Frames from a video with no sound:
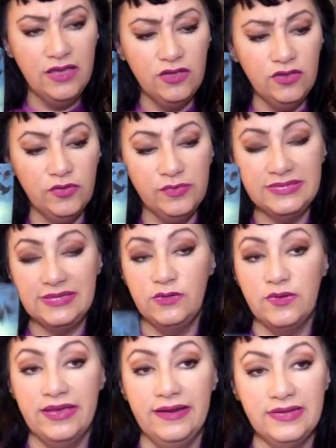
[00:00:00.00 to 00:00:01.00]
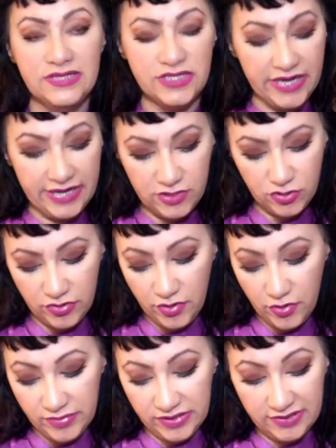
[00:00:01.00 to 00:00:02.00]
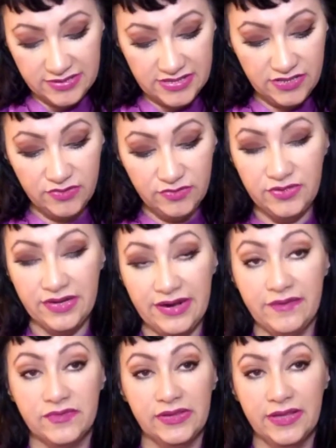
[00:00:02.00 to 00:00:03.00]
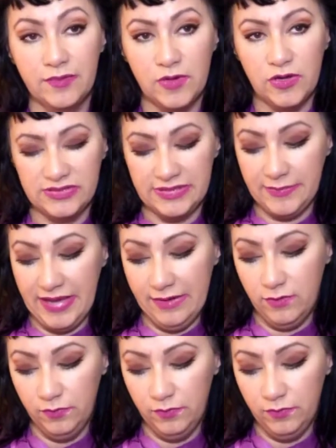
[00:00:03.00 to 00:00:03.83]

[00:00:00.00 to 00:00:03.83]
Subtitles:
The ones that you cannot change or don't belong to you, you're going to have to let them go somehow.